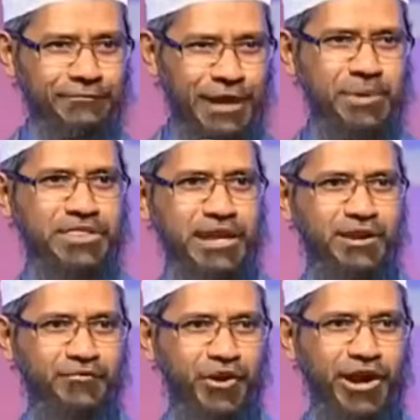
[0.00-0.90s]
Ephraim is
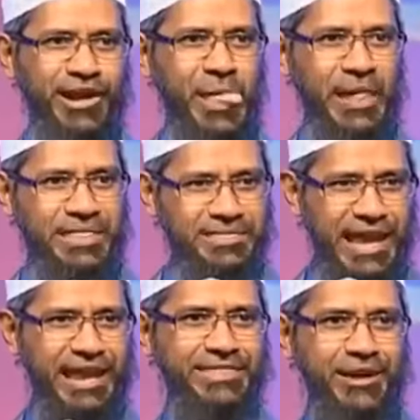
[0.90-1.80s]
Son of God,
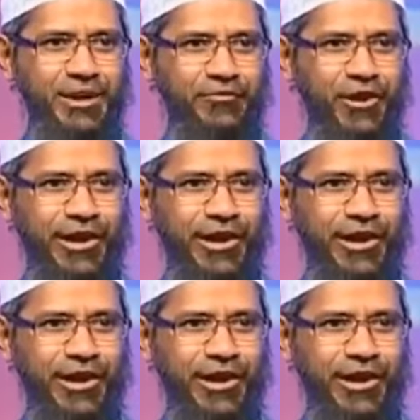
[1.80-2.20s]
Israel is Son